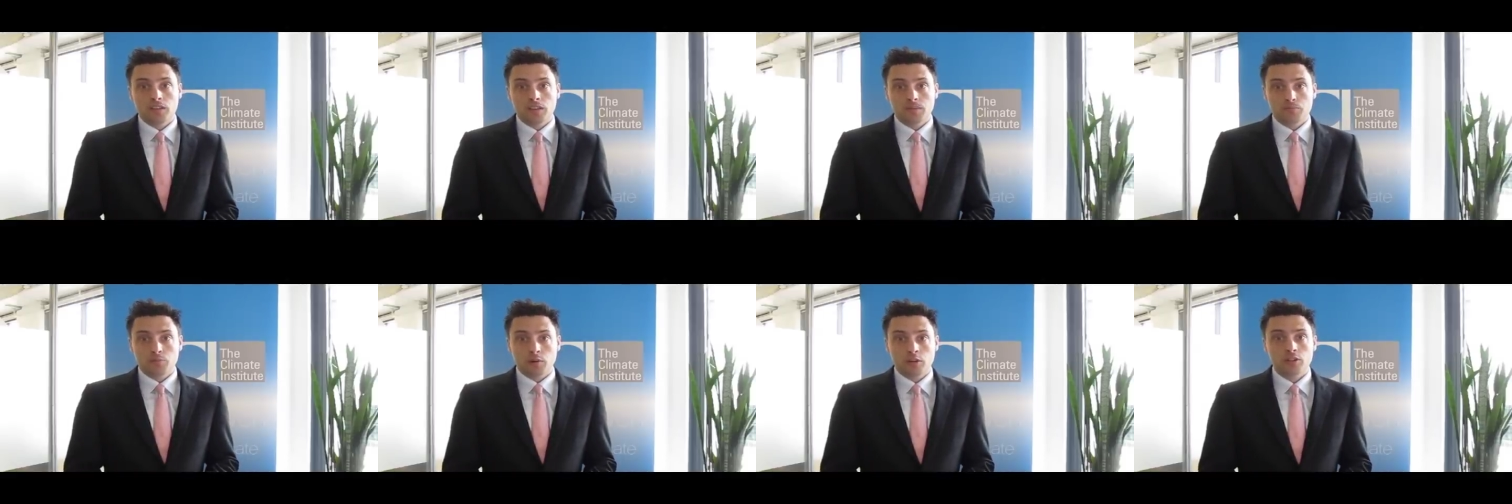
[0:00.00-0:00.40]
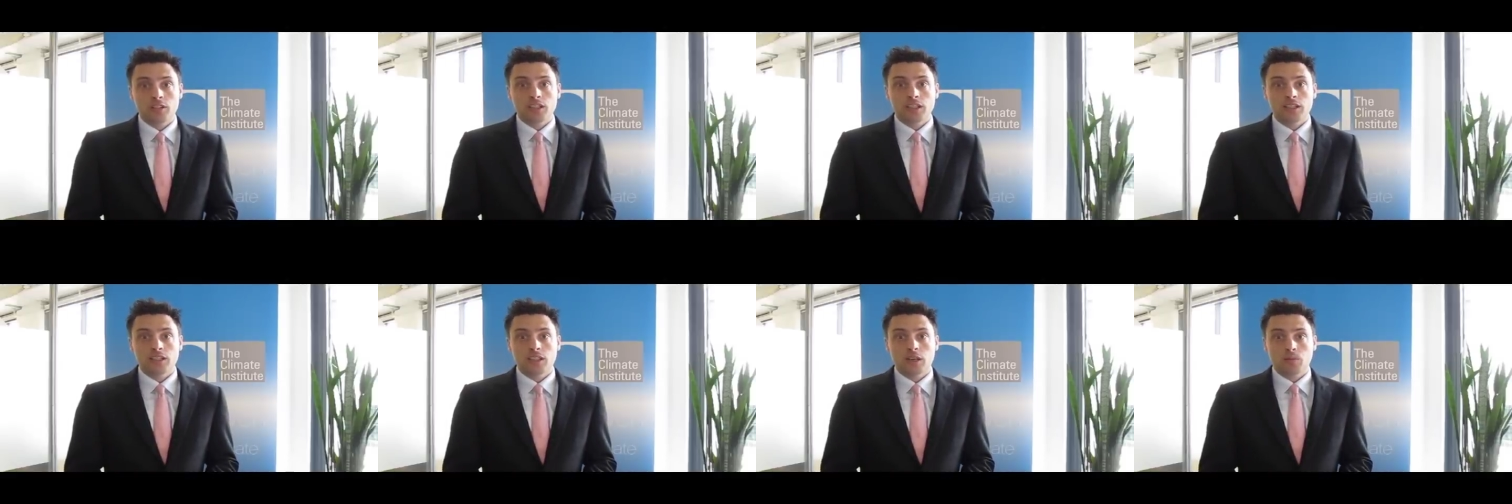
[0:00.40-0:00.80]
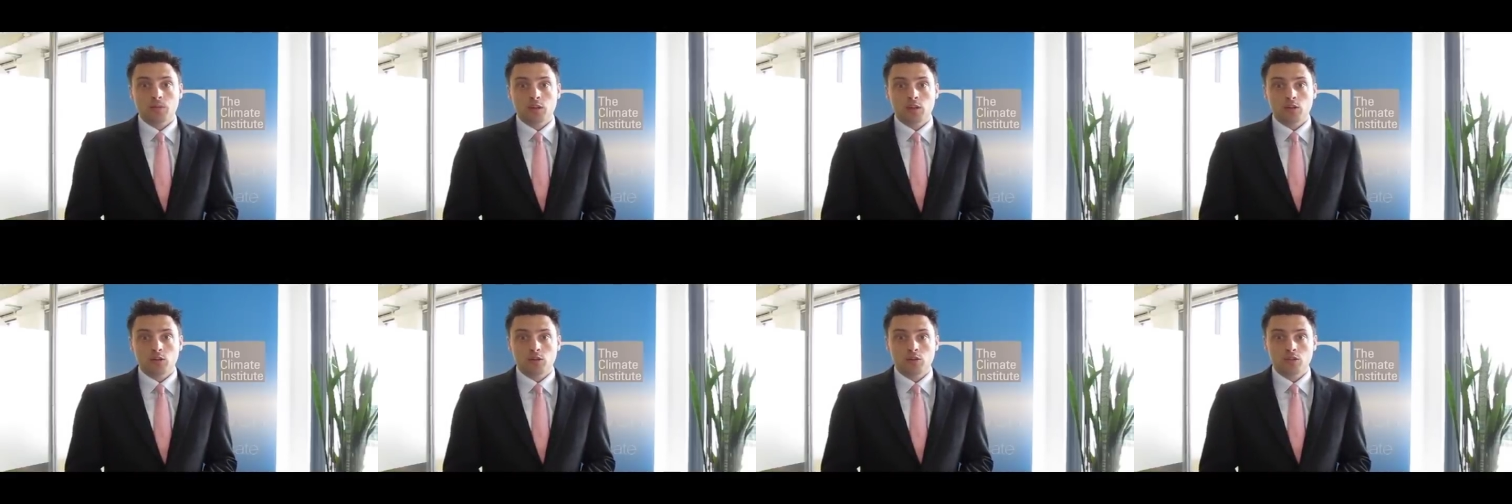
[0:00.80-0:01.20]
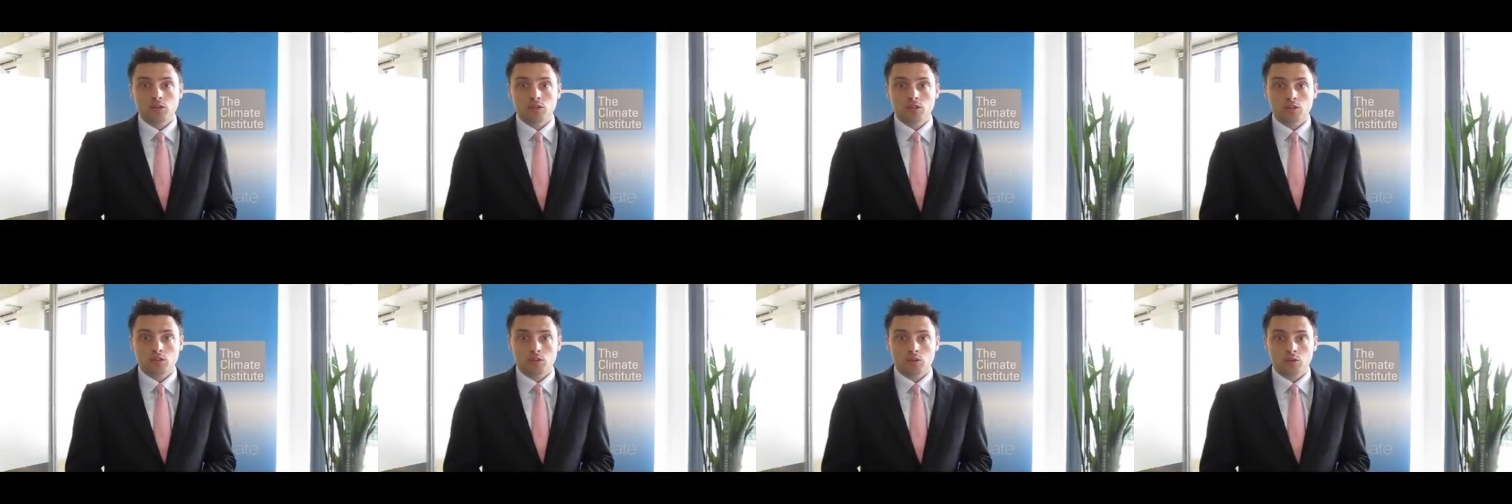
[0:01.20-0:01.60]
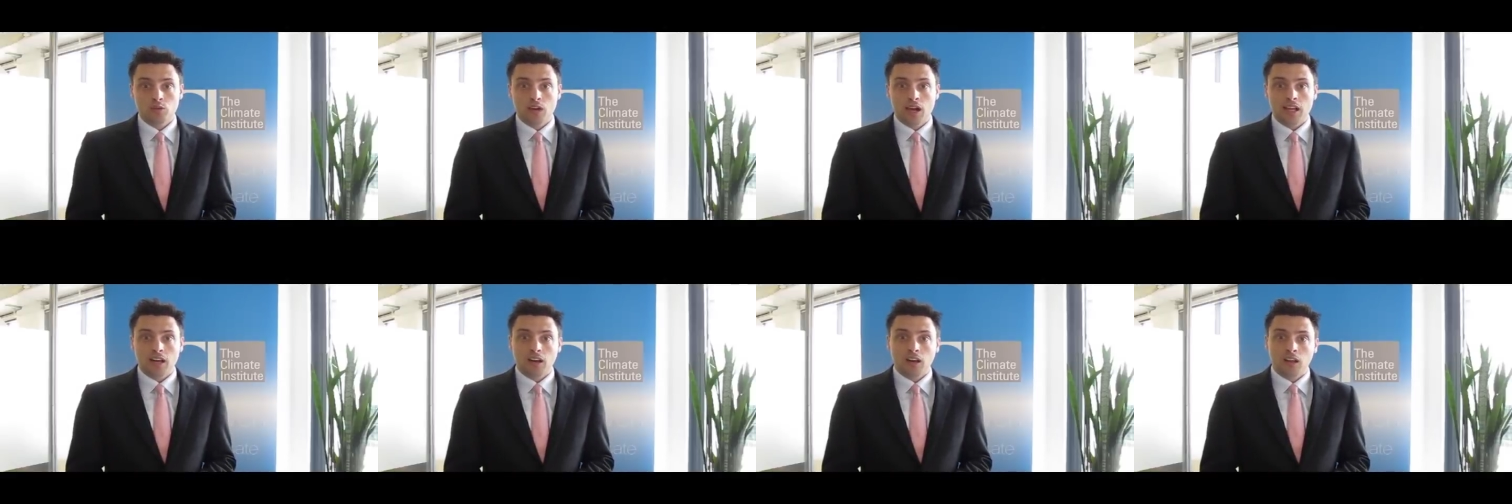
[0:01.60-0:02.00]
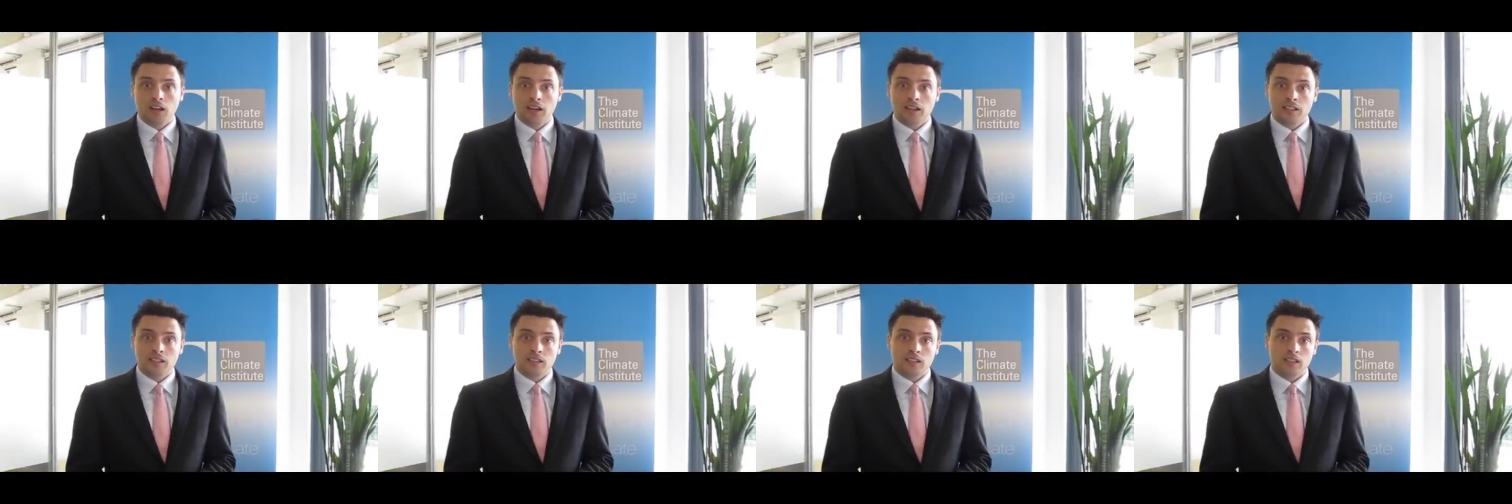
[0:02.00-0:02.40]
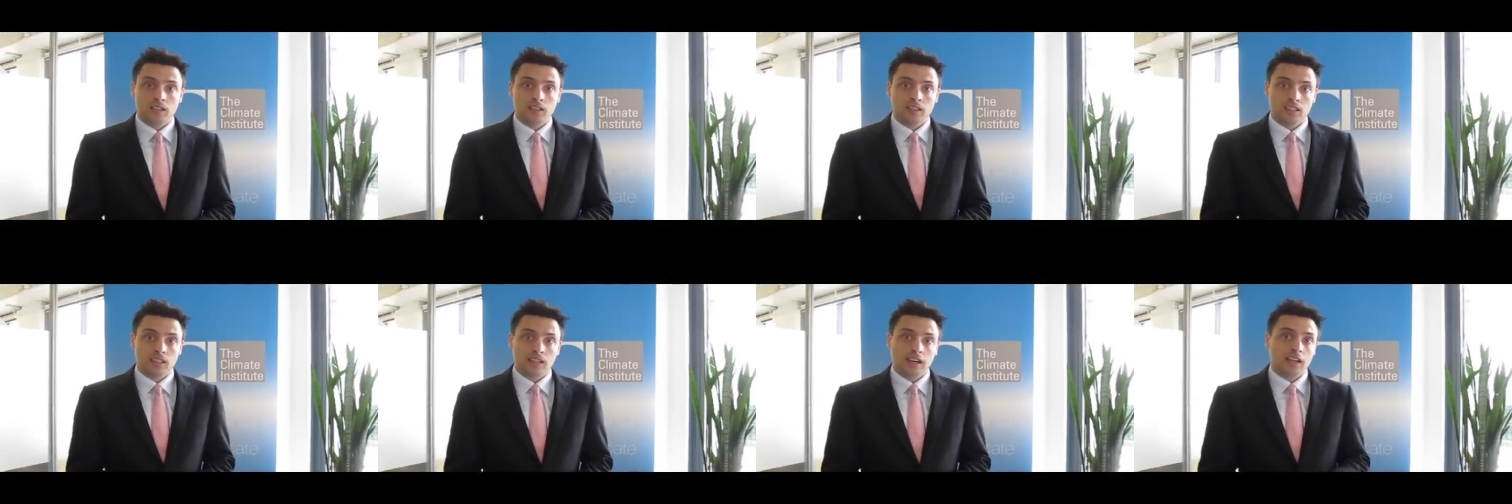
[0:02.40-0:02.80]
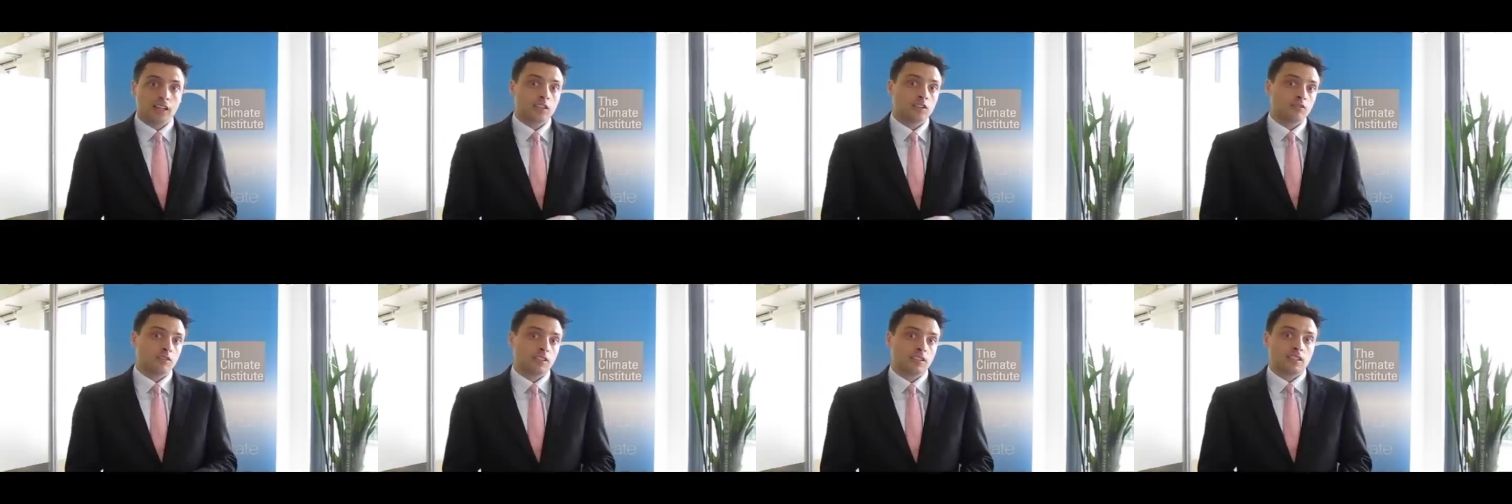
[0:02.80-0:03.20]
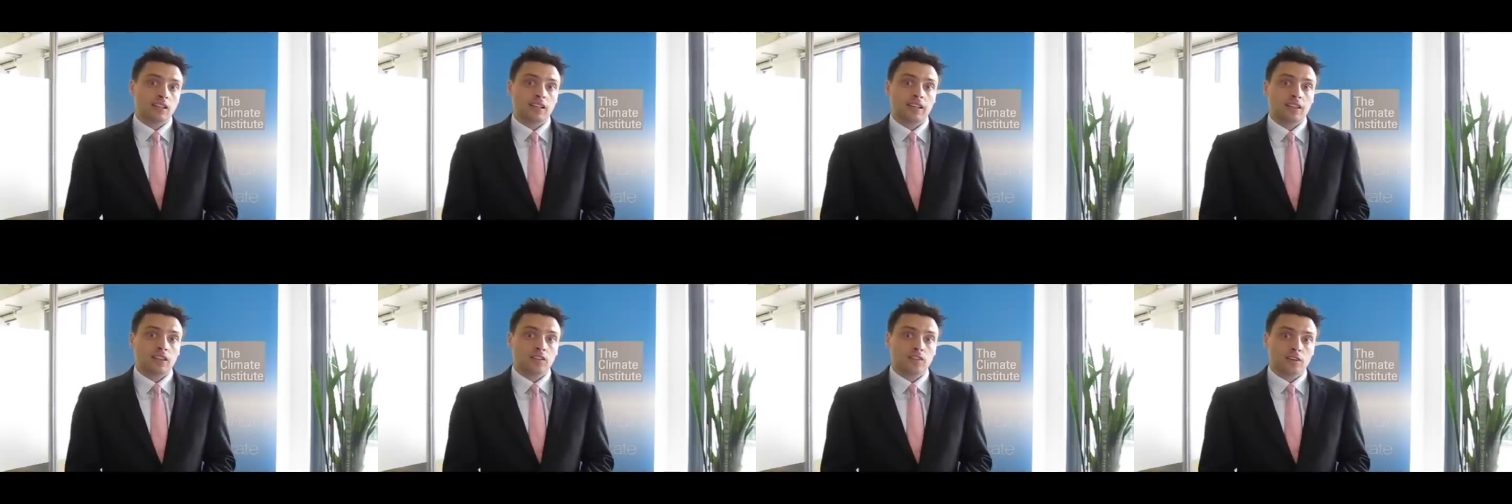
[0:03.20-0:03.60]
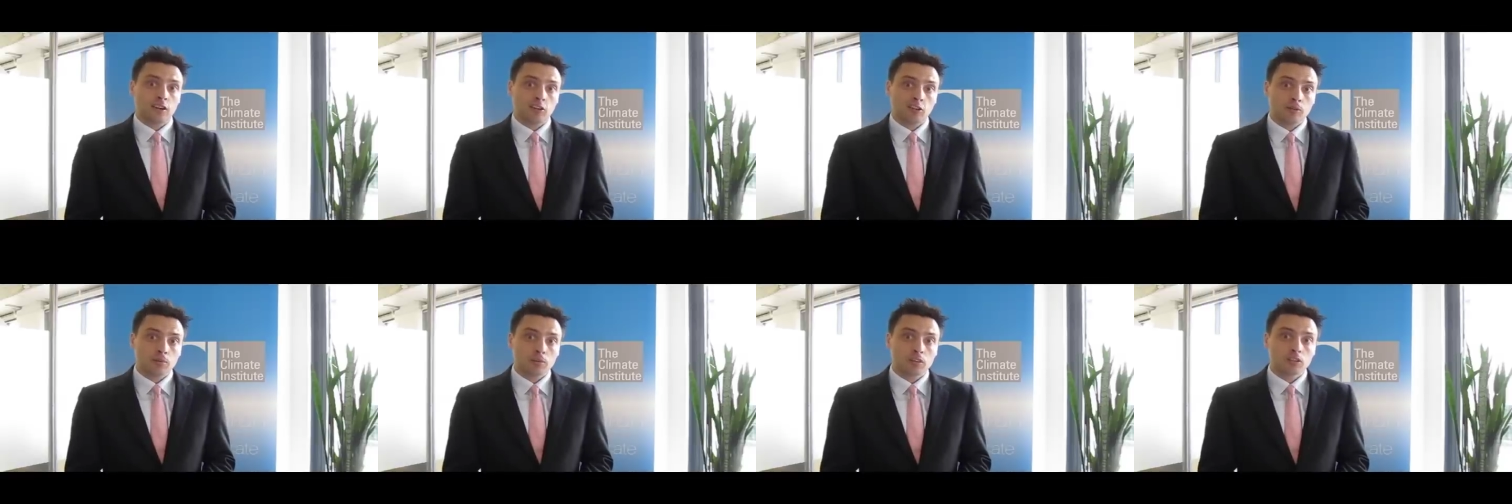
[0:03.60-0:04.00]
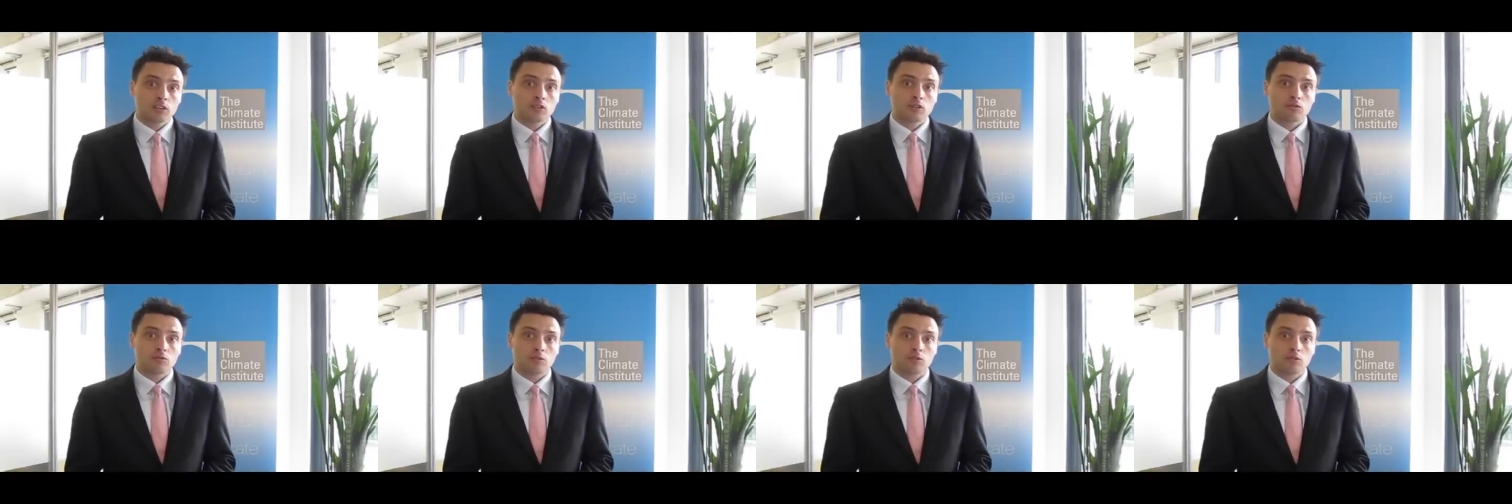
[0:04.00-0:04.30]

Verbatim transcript: the process that we used to analyse the data and select the variables